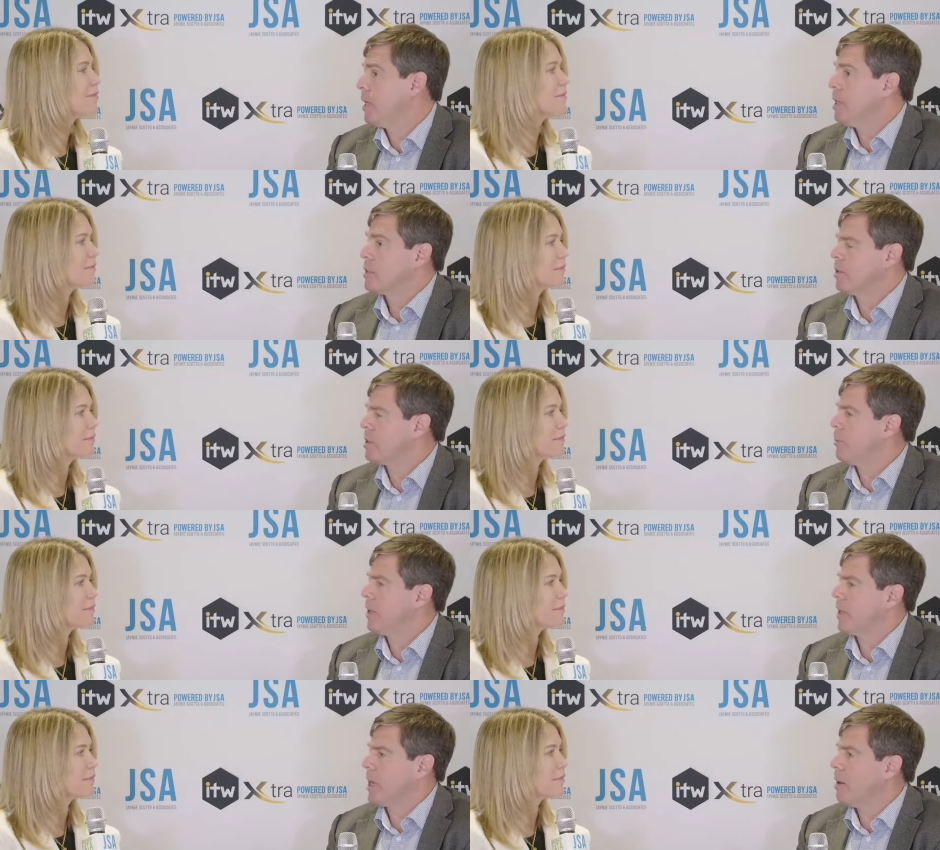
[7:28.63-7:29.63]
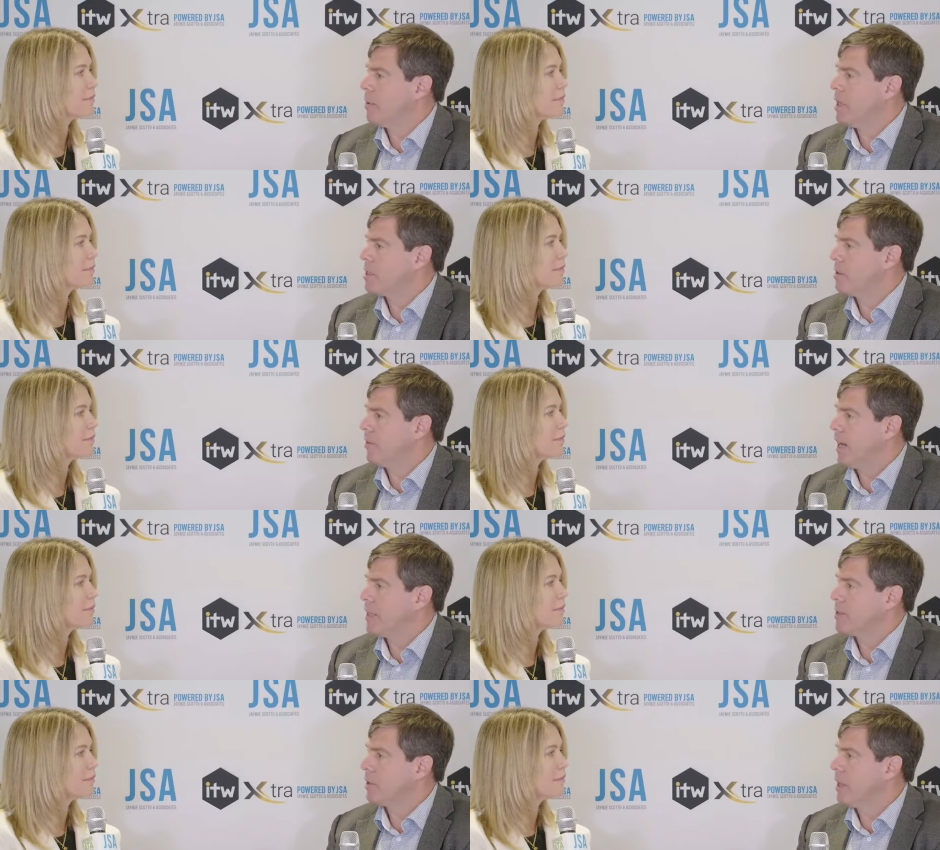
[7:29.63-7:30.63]
Speaker 1: So it's a bit of the combination of that.
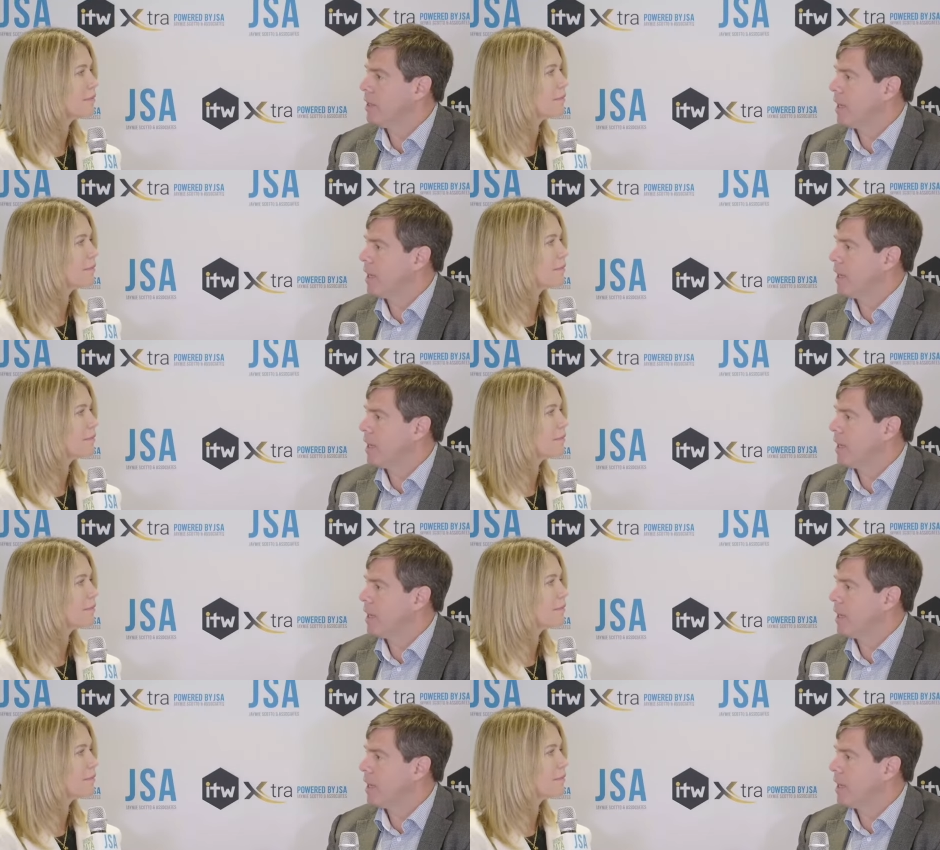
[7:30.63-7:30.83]
So getting